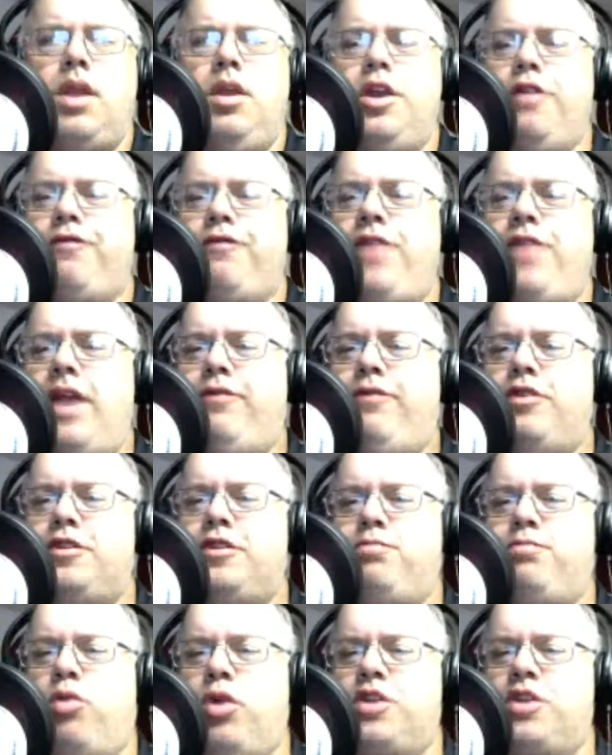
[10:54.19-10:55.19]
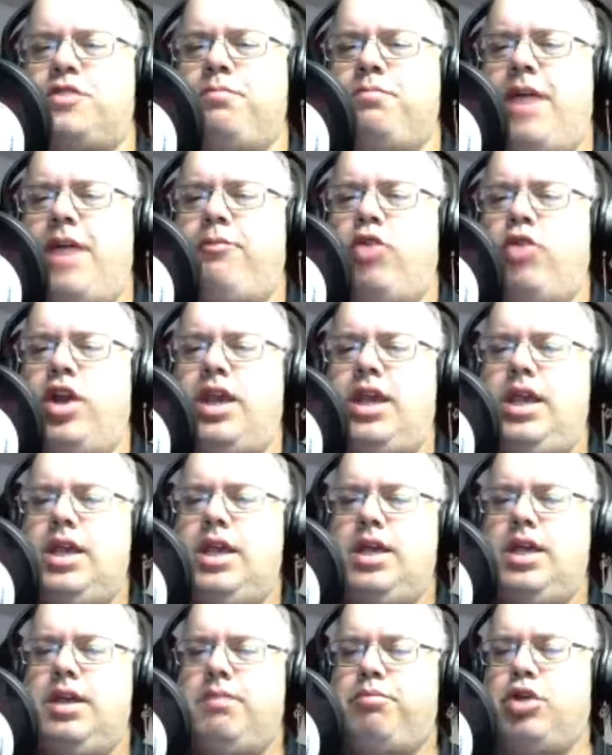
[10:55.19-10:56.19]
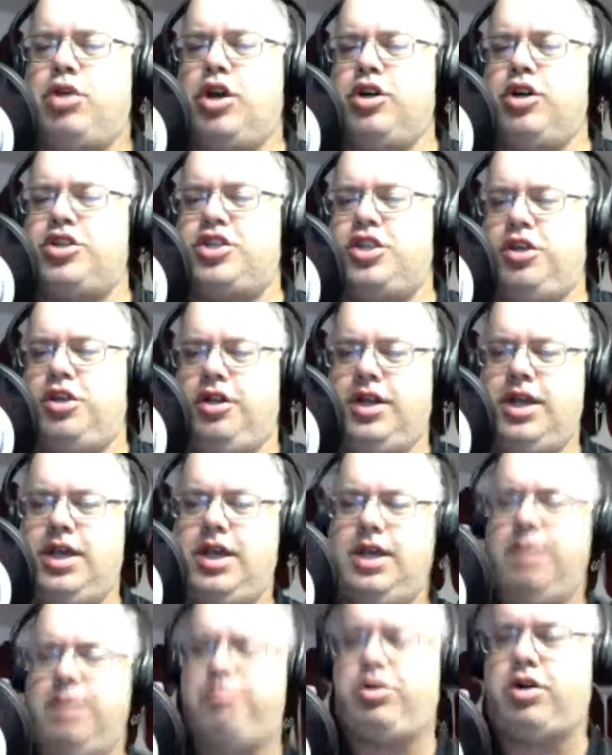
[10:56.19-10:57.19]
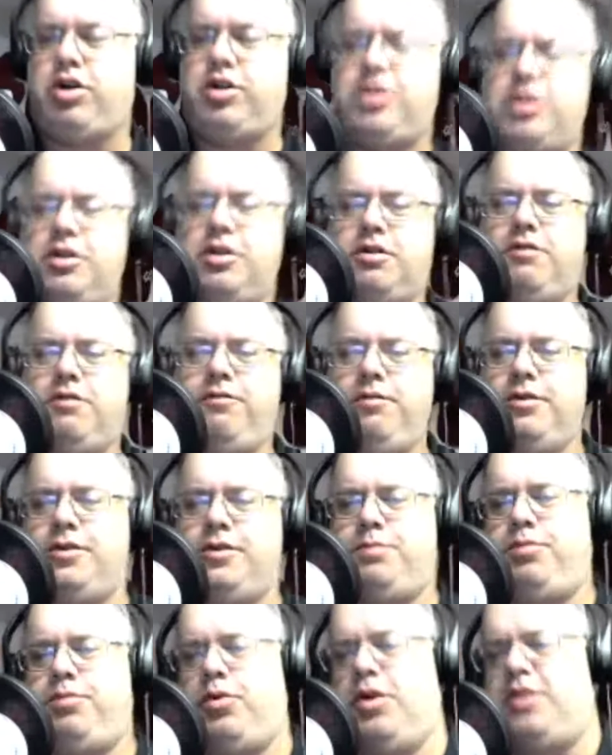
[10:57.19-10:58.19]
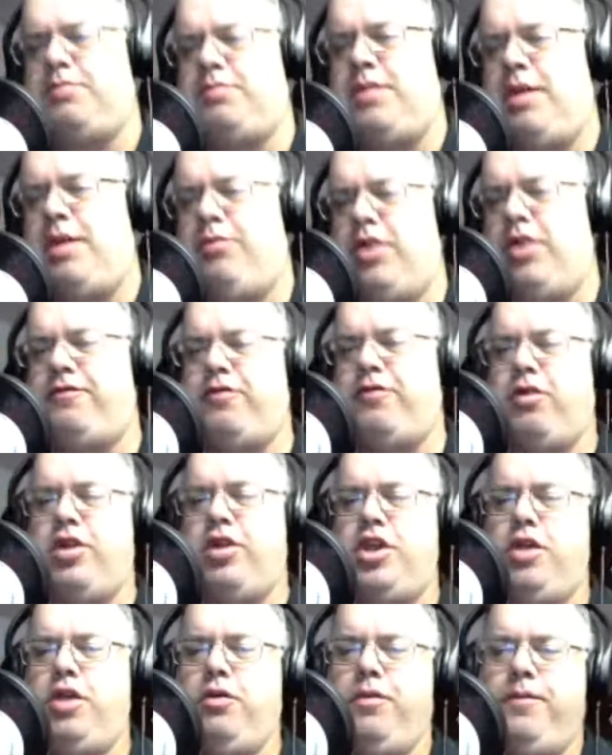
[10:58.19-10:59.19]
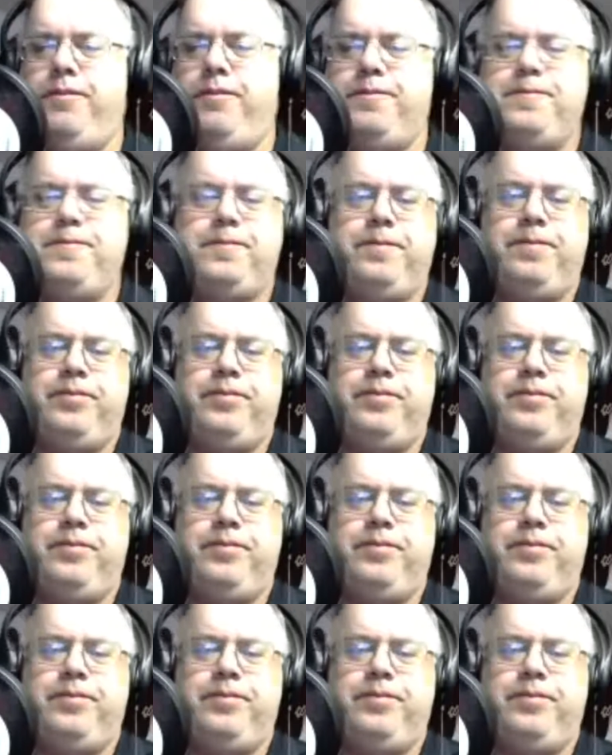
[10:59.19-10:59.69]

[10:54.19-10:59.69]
Your favorite sports memory, personal sports memory for you.